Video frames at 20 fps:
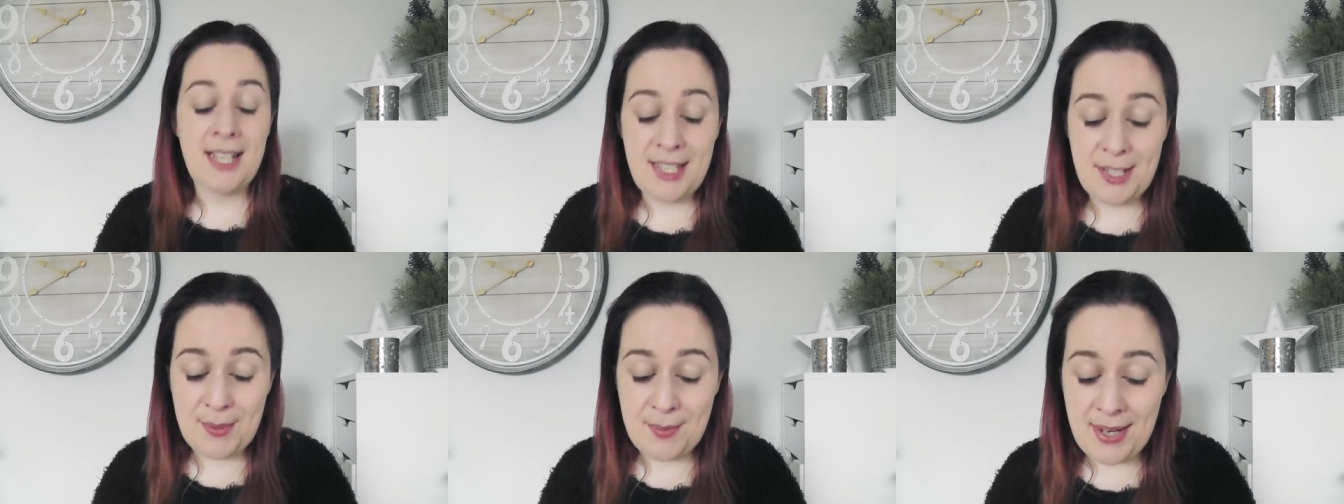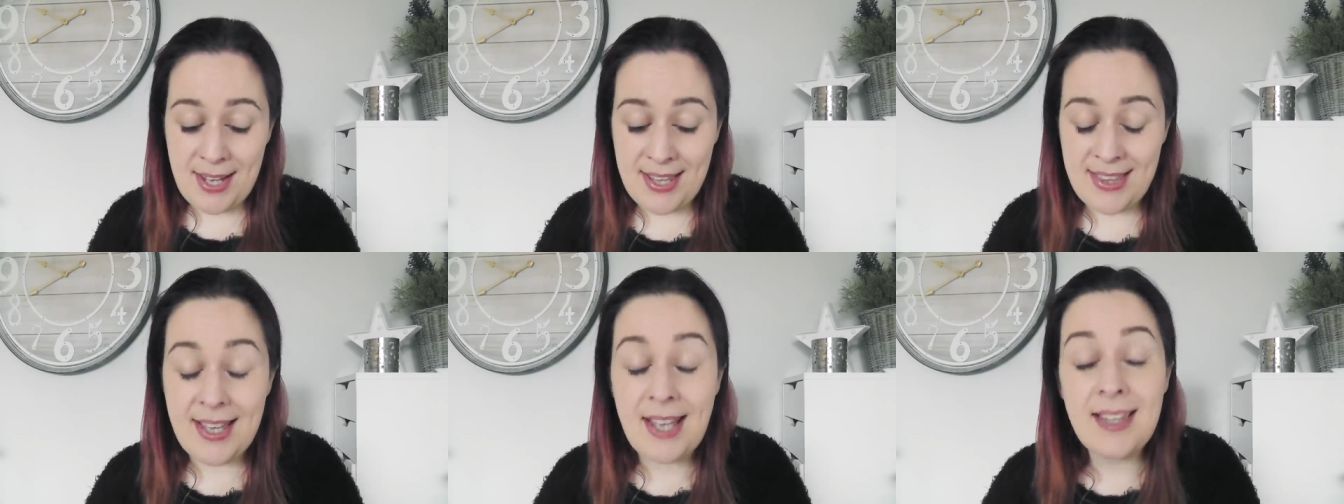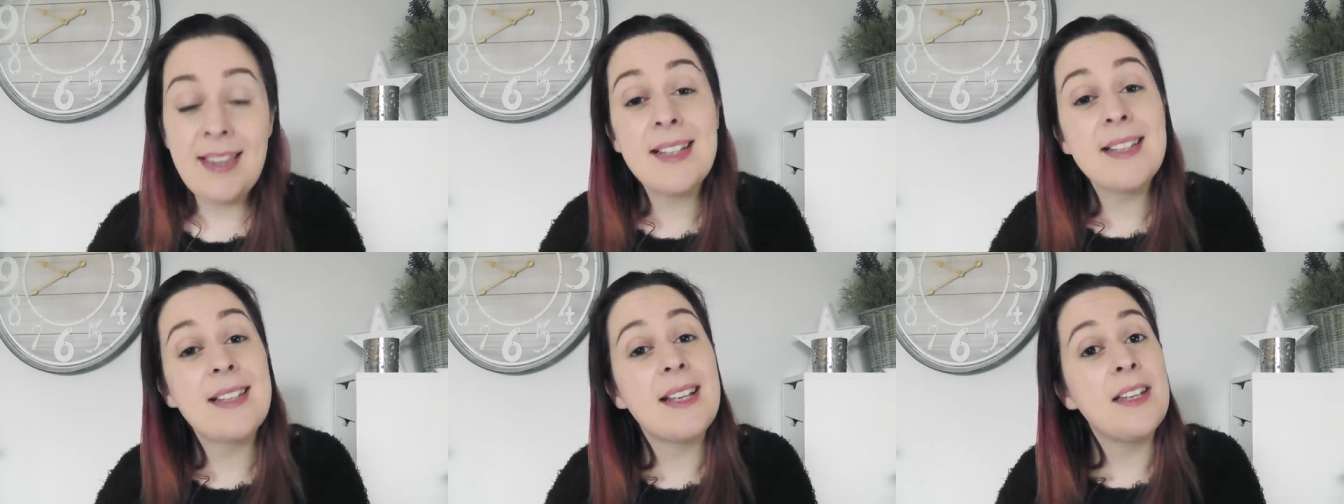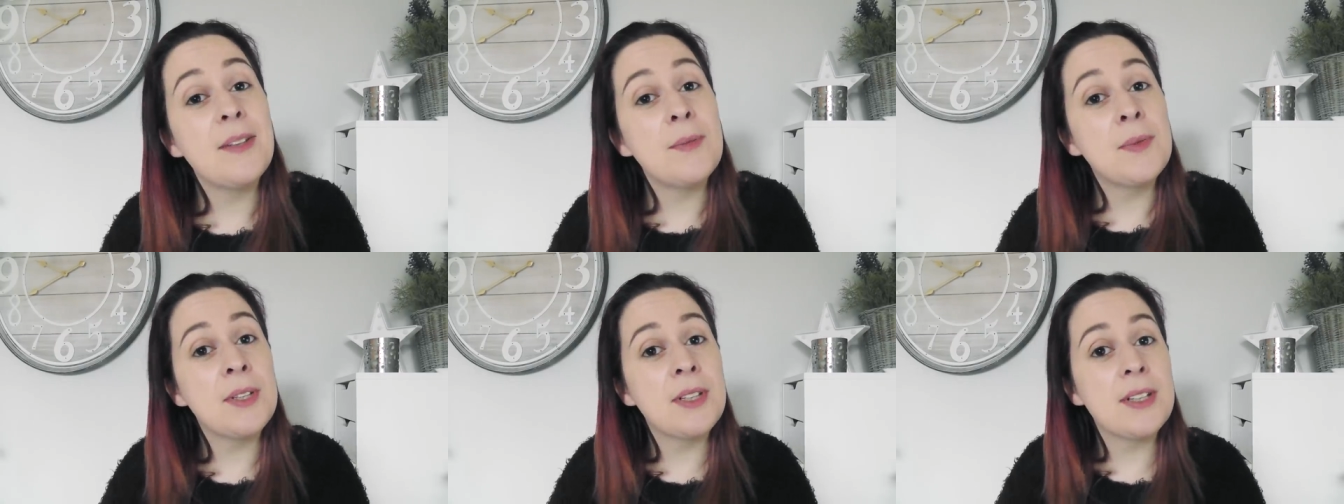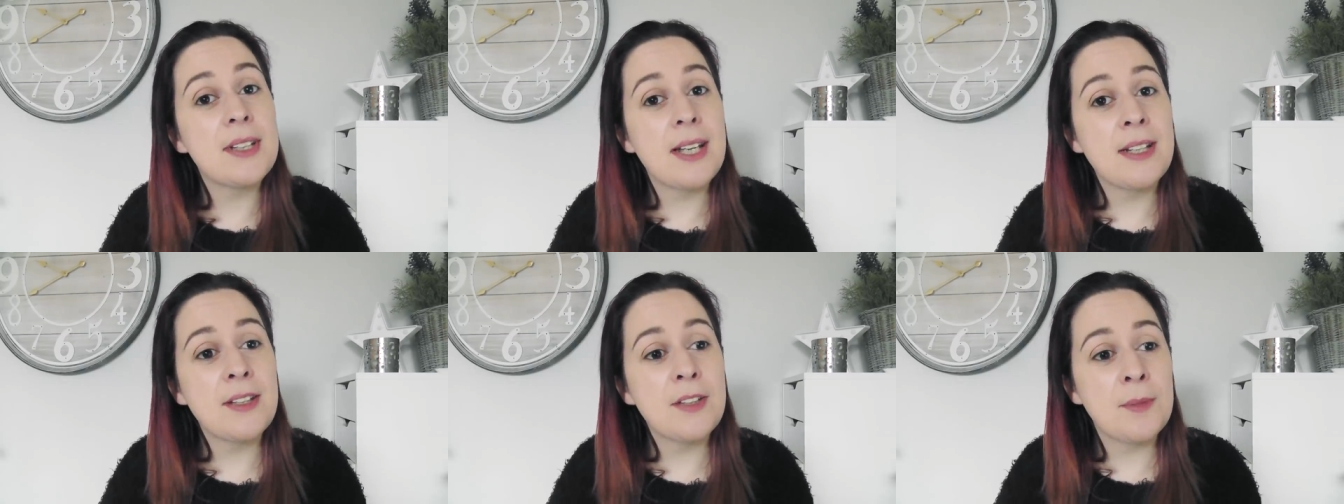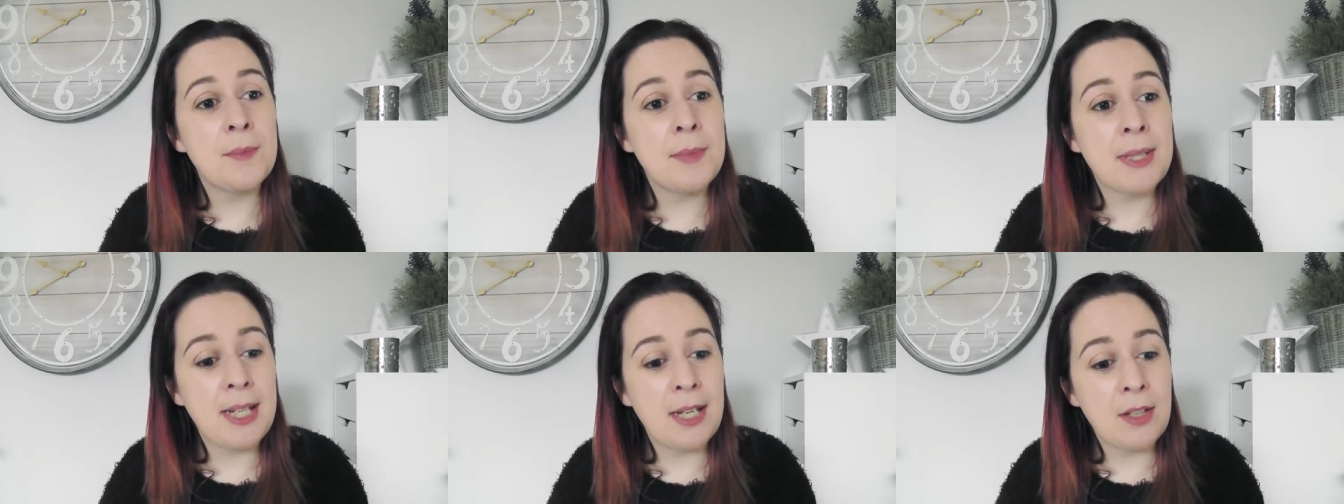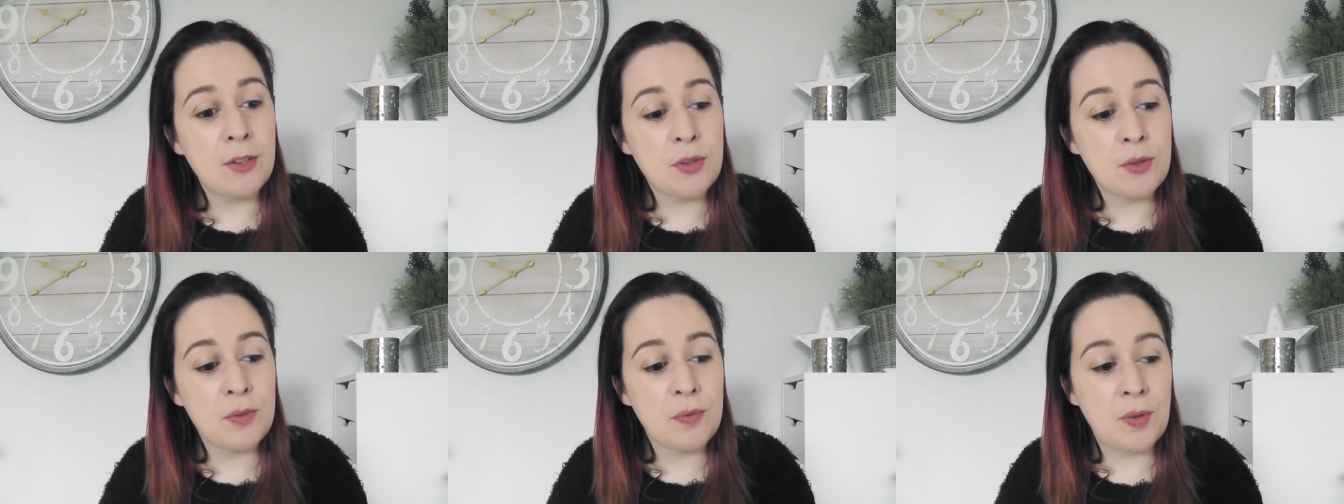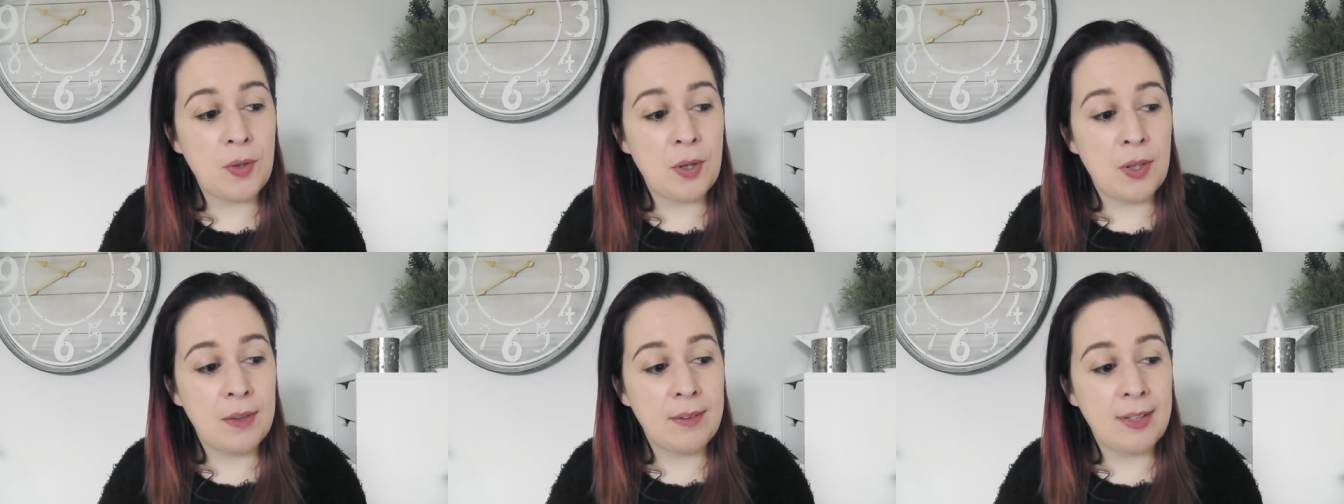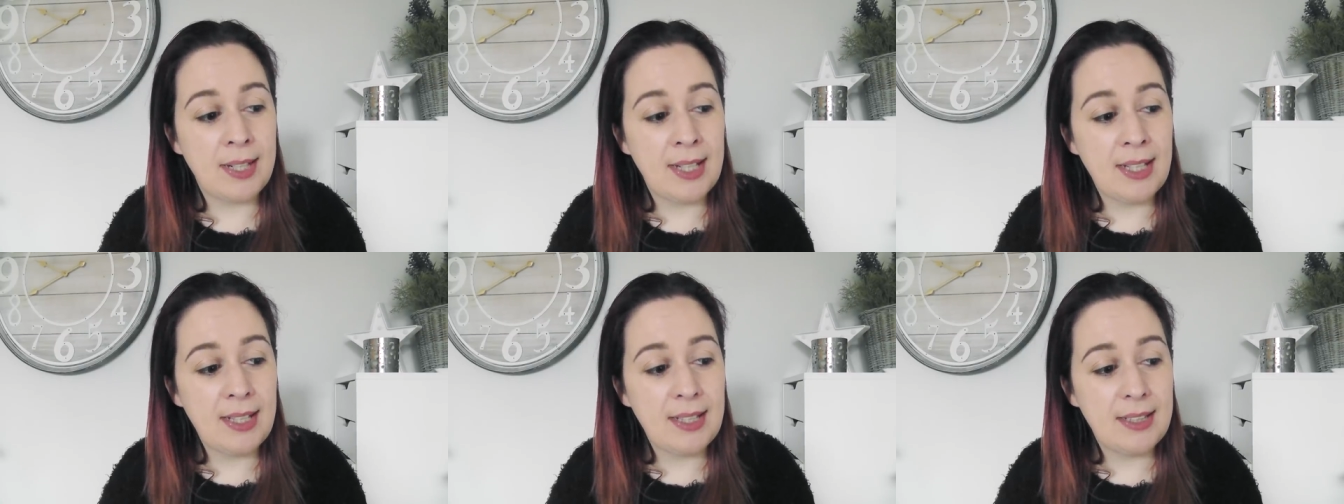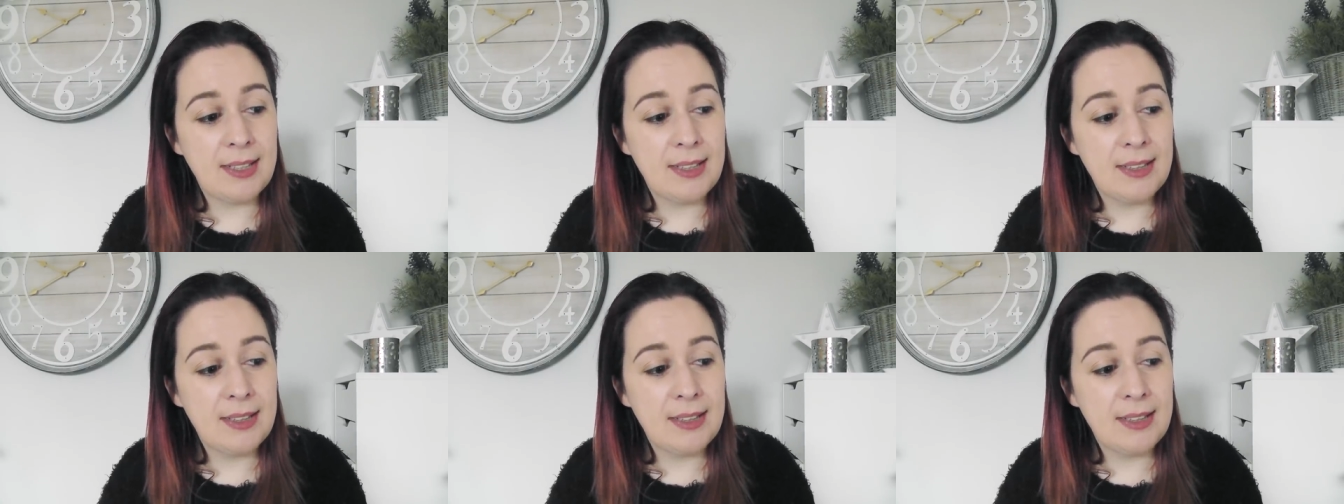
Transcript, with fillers: Anyway, then they said they were going to send somebody else for it,